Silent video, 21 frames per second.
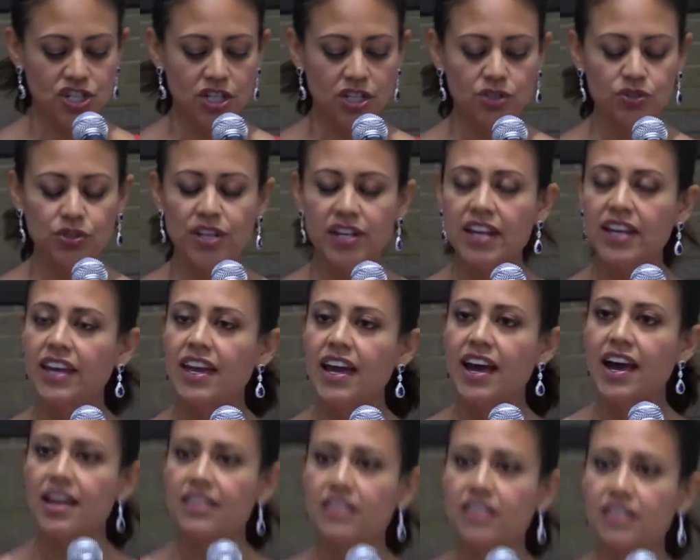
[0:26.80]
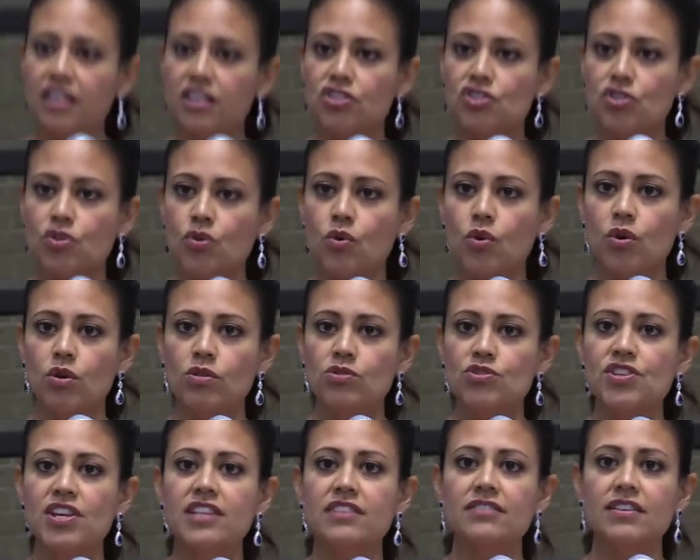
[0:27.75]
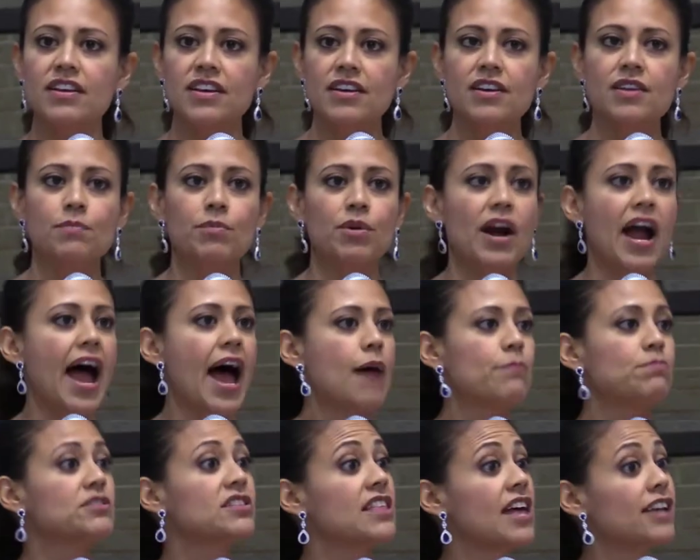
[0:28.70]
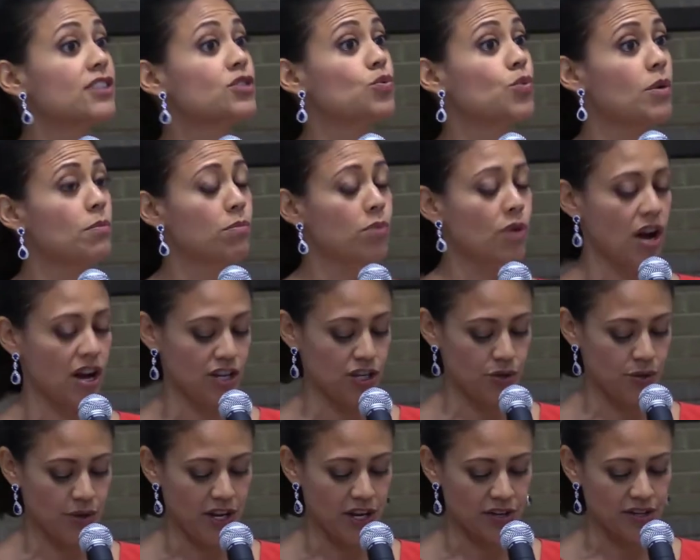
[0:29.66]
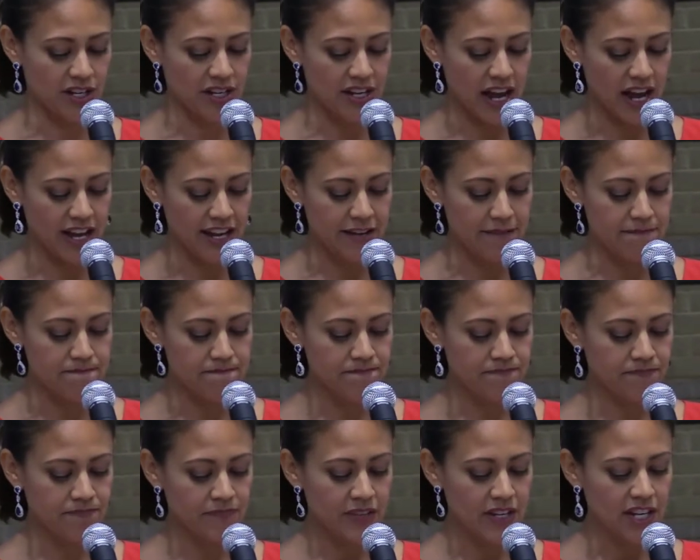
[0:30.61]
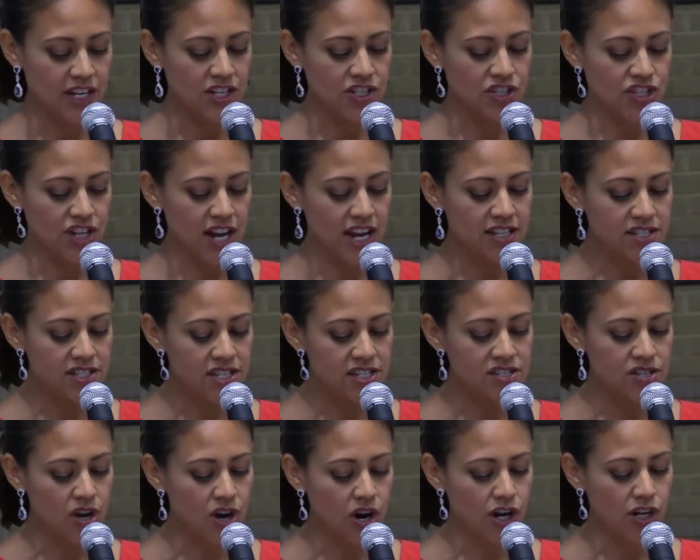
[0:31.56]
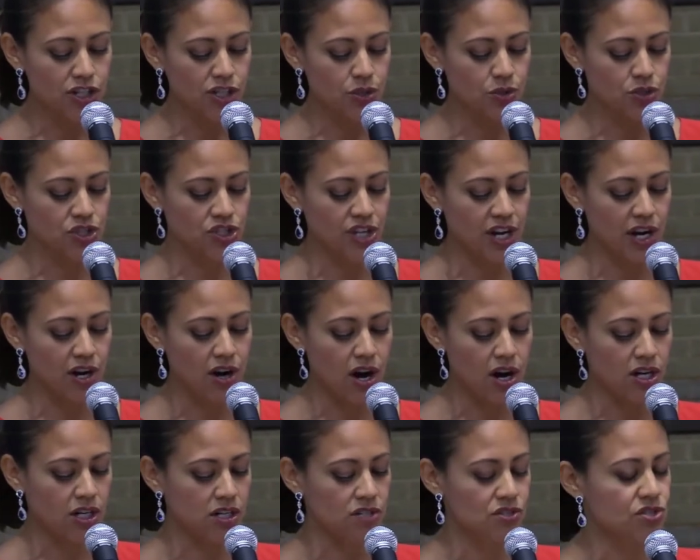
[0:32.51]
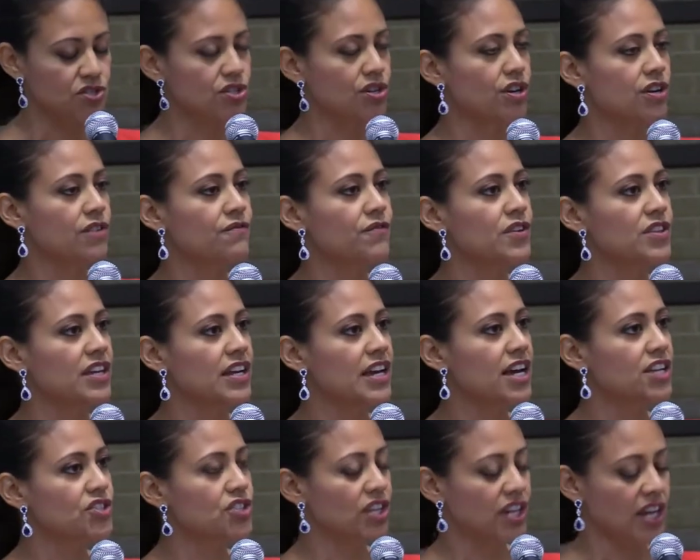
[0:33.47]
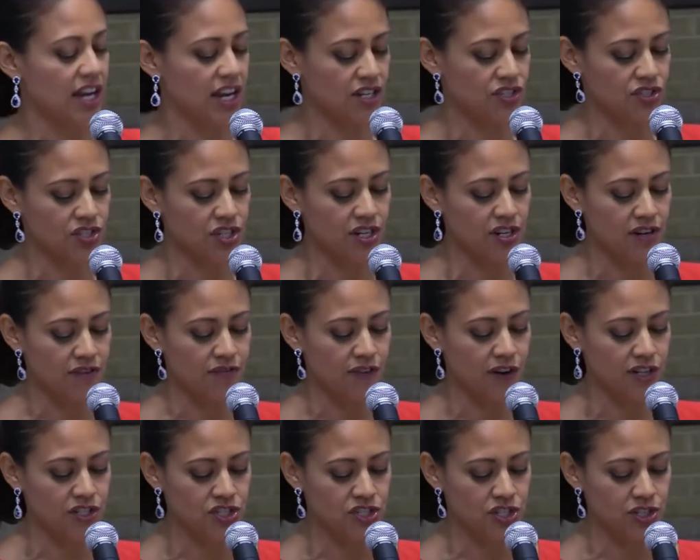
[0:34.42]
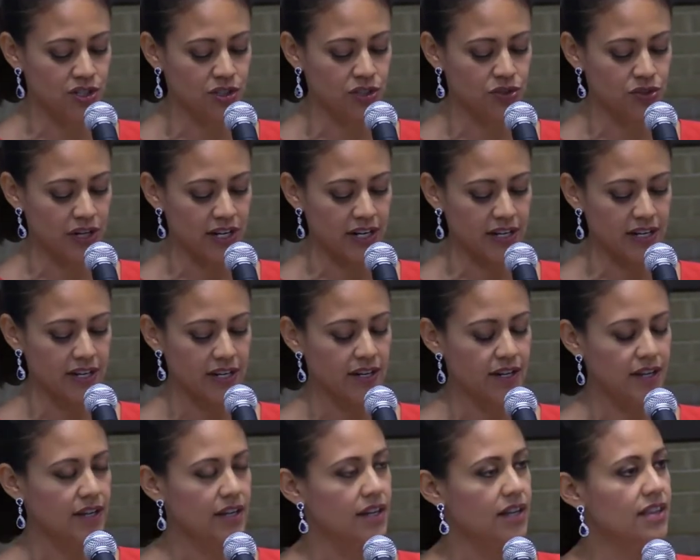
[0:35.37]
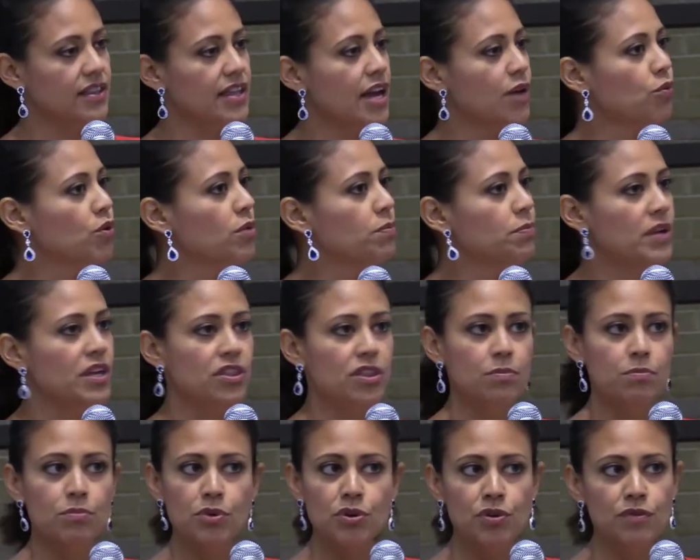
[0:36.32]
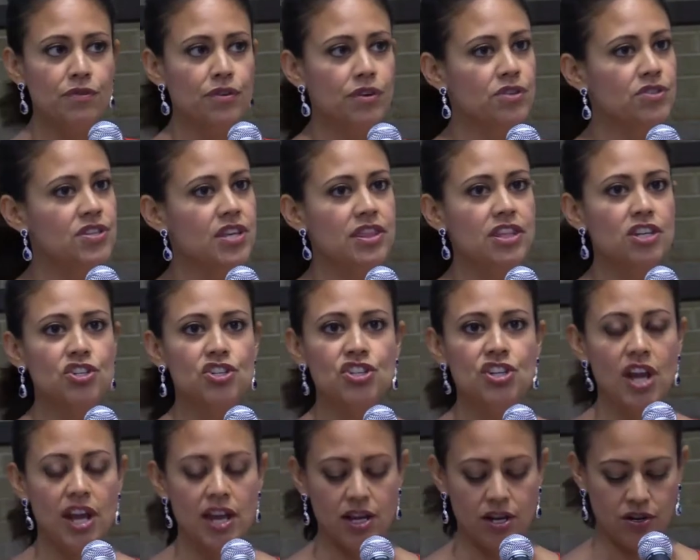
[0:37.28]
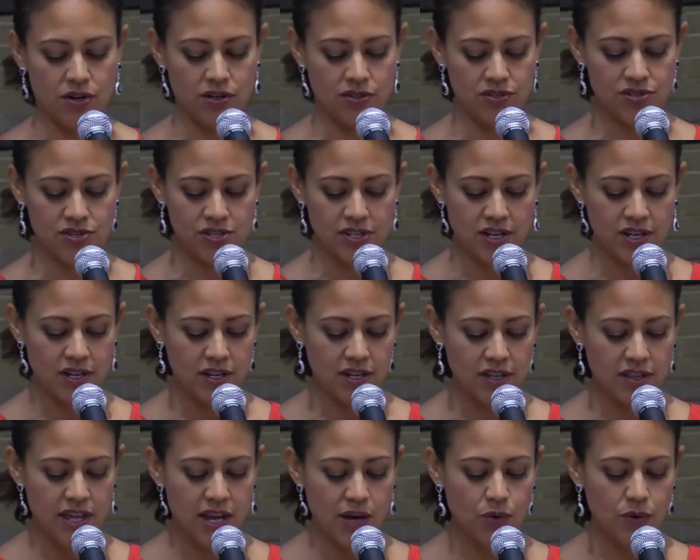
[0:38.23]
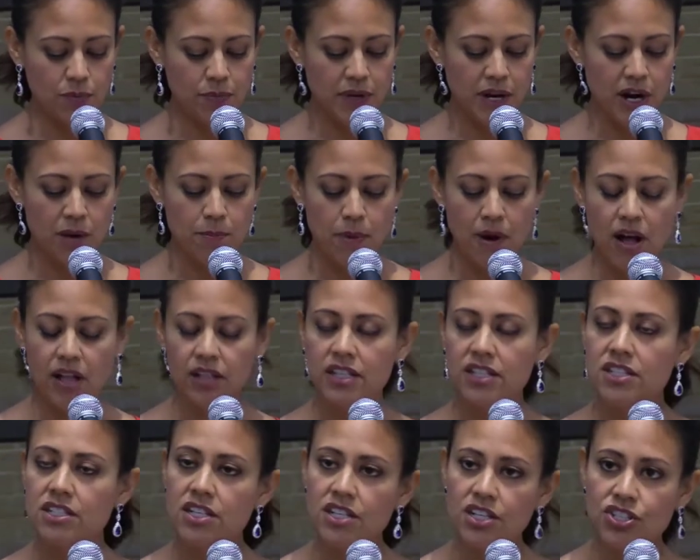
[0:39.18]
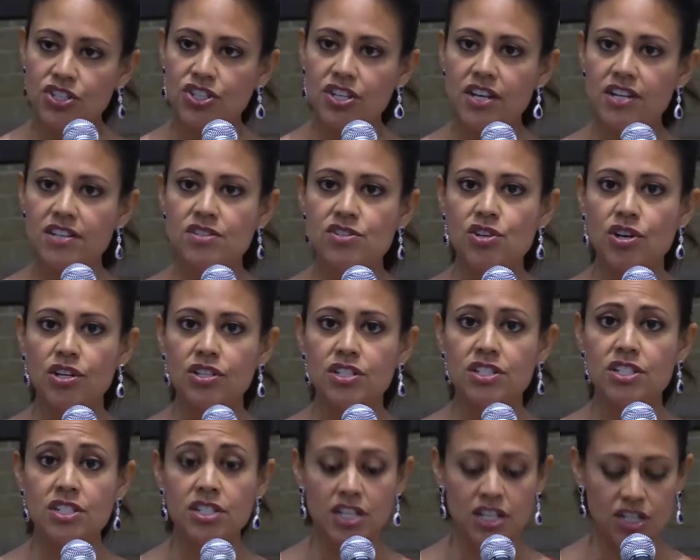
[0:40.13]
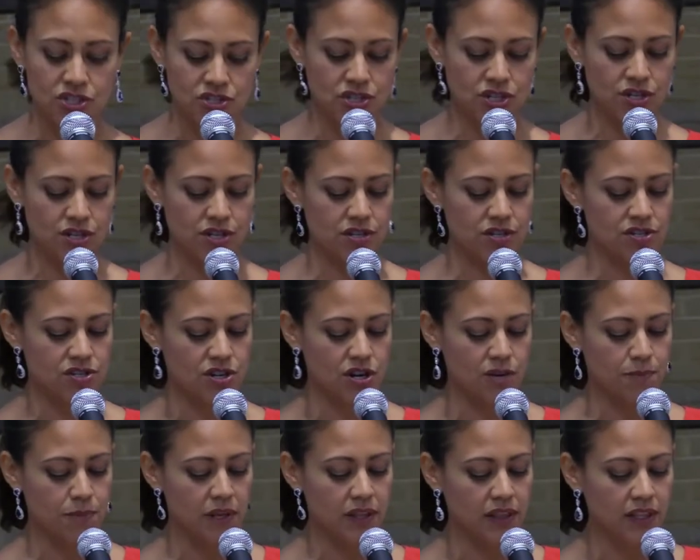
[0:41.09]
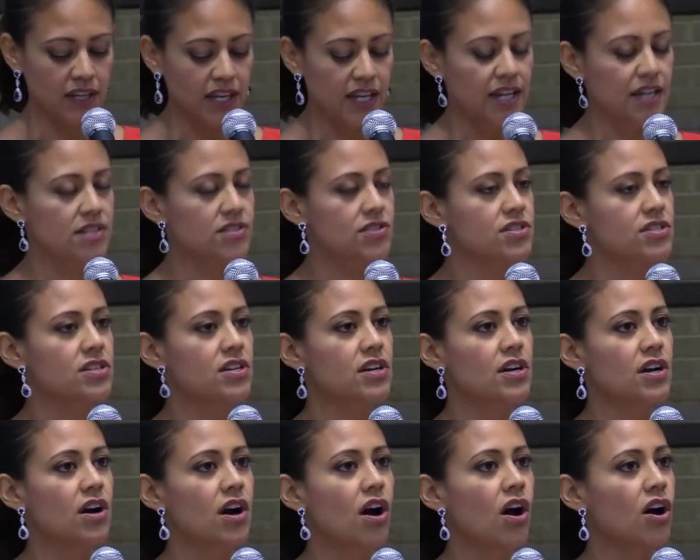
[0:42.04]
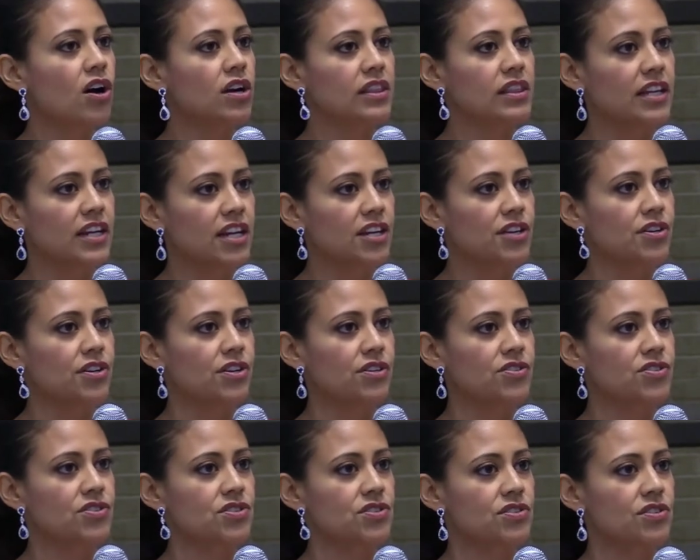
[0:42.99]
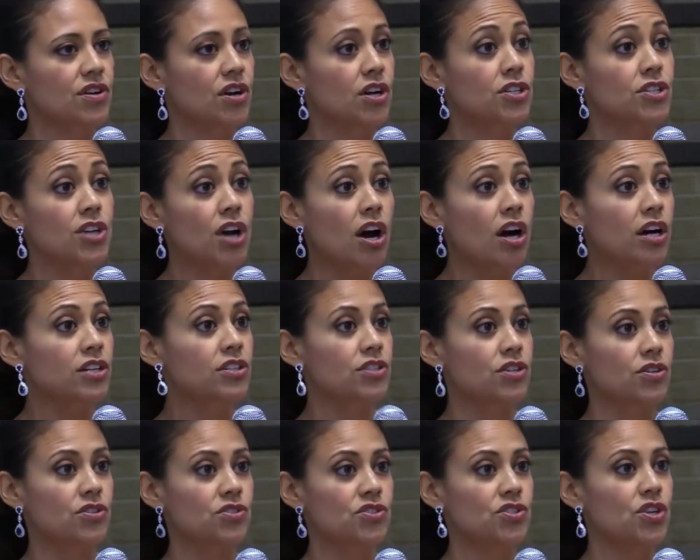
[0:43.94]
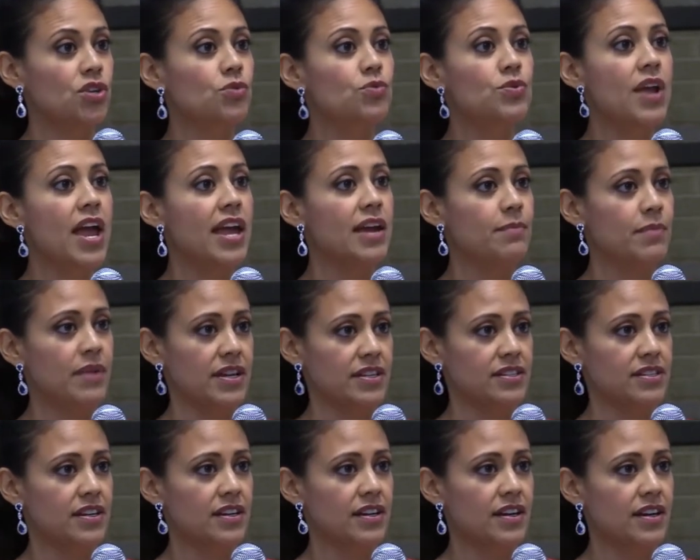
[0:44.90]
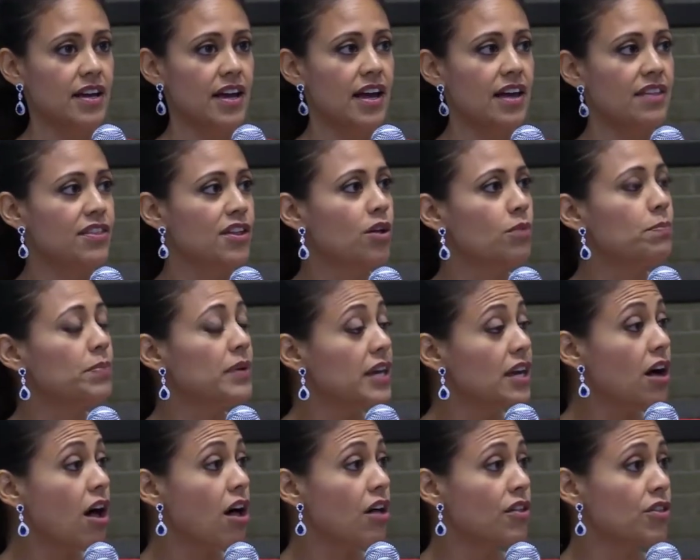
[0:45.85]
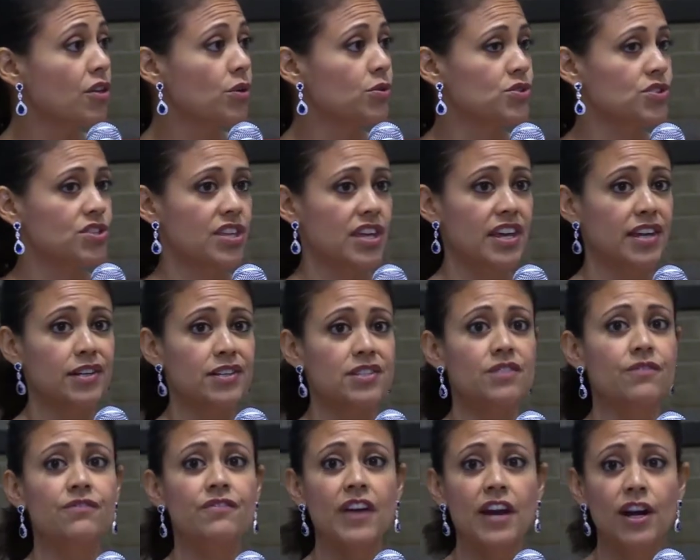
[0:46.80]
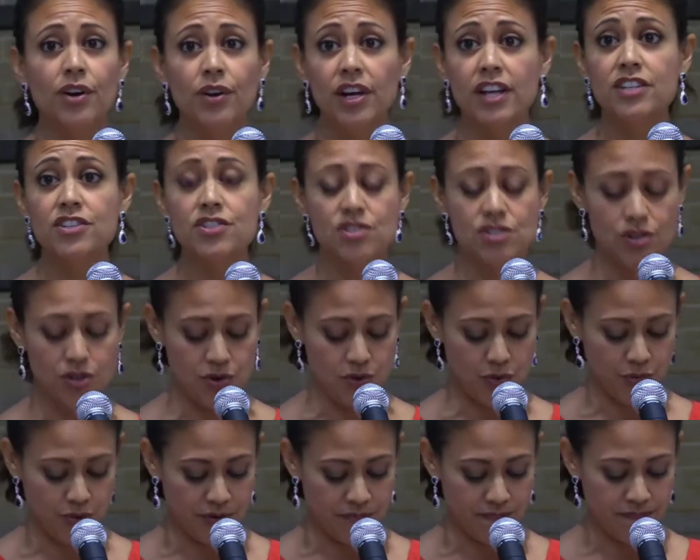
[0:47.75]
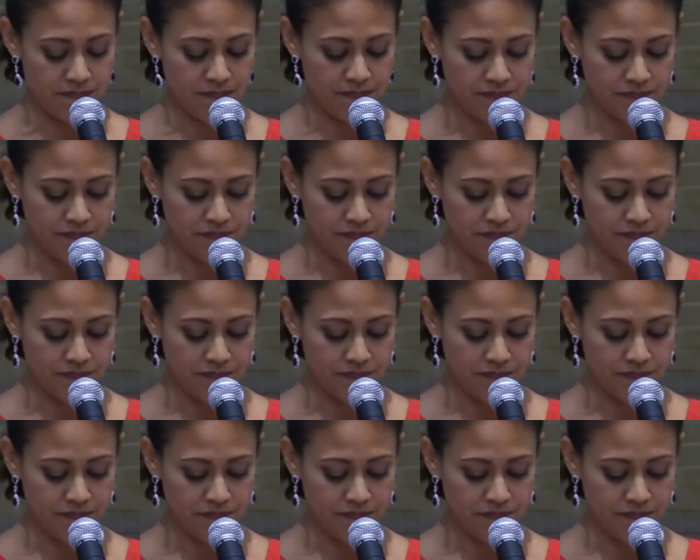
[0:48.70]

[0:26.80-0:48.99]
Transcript: children in Catholic schools, and perhaps that's what brought you here tonight. Chances are you share our concern for the education of our children. They will be the movers and the shakers. They will be our politicians, our teachers, our police, our leaders, our doctors, you name it. And they'll be all those things very soon.